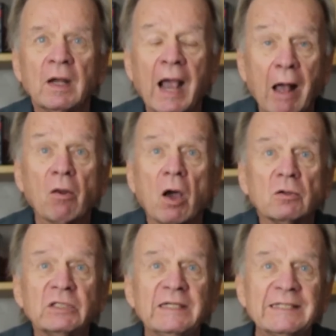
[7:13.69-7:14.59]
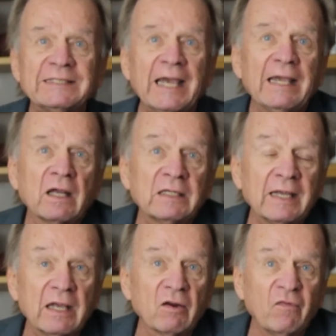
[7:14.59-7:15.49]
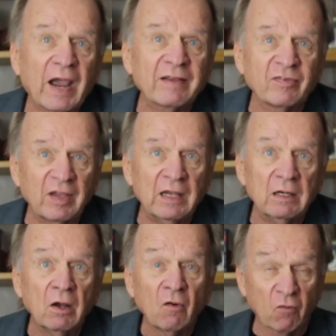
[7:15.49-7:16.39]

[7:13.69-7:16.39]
How long did it take to get a vaccine